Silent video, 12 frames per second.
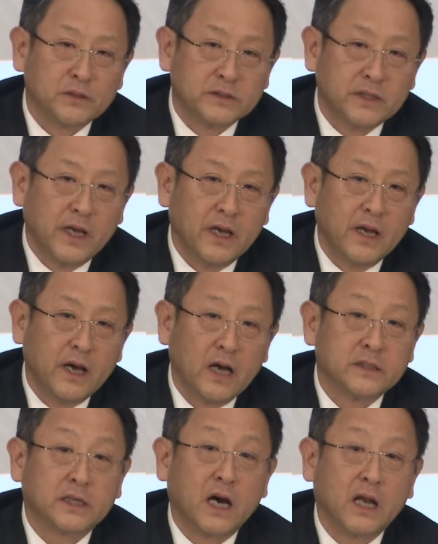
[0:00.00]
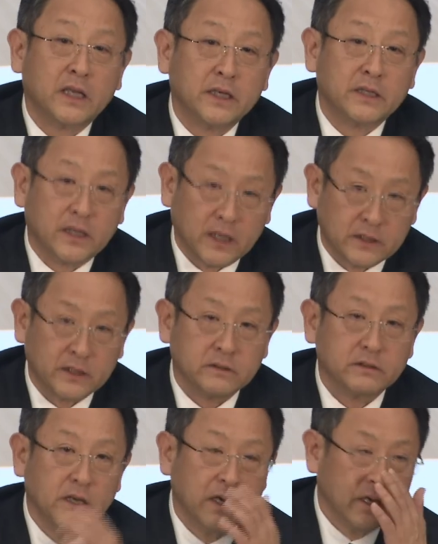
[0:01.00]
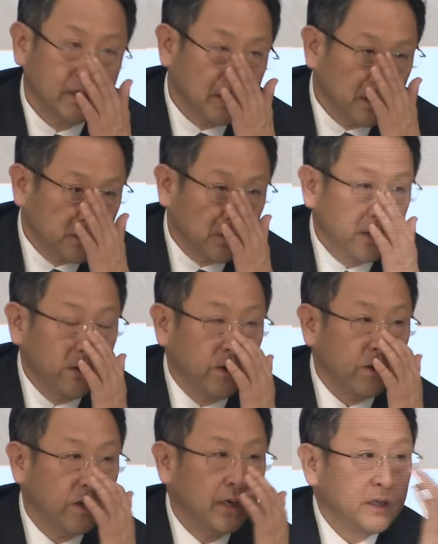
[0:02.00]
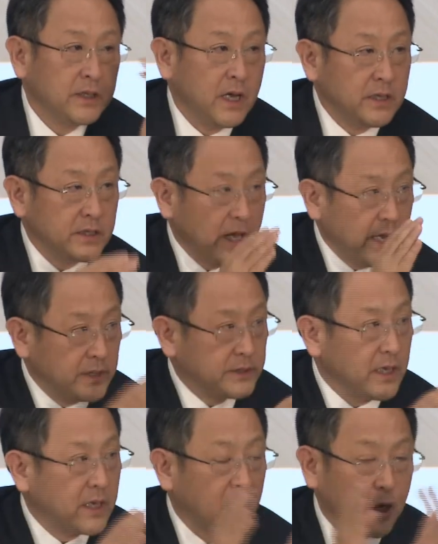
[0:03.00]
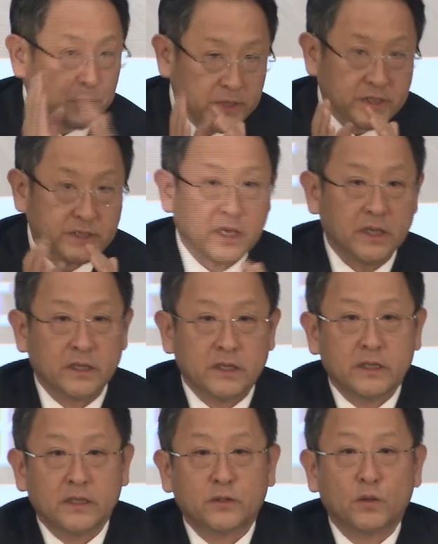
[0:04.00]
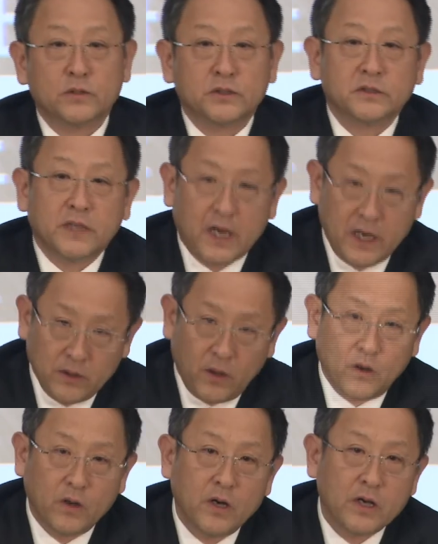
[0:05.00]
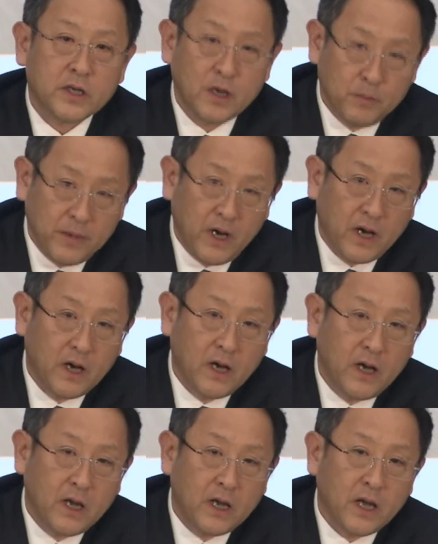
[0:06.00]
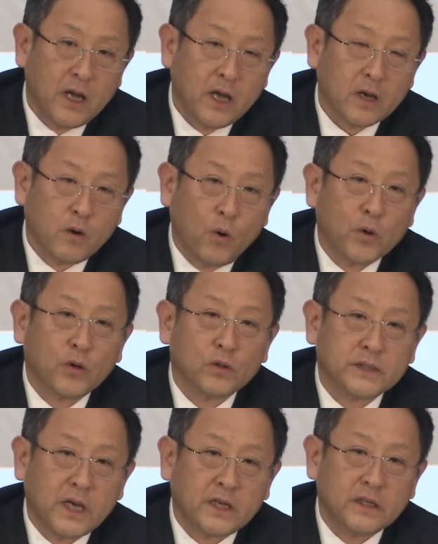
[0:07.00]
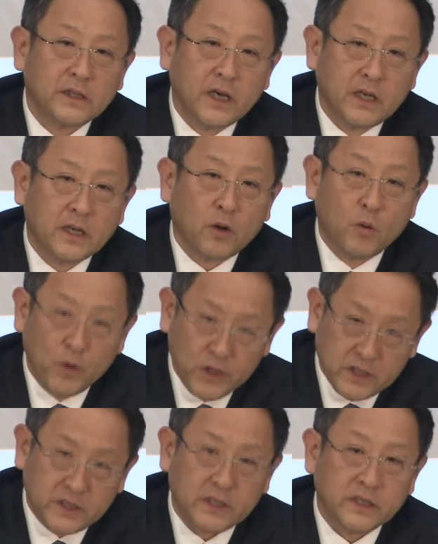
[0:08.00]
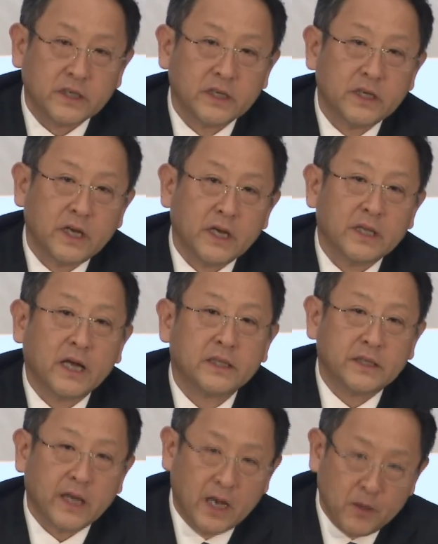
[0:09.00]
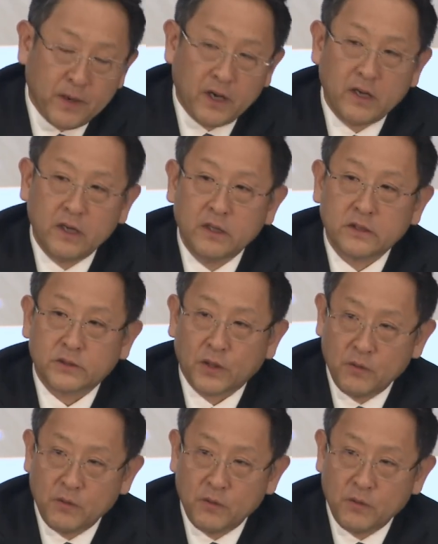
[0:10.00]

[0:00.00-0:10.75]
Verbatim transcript: And as an emotional being, uh, vehicles are used as an emotional vehicle. It's not just a moving uh, vehicle uh, or commodity moving people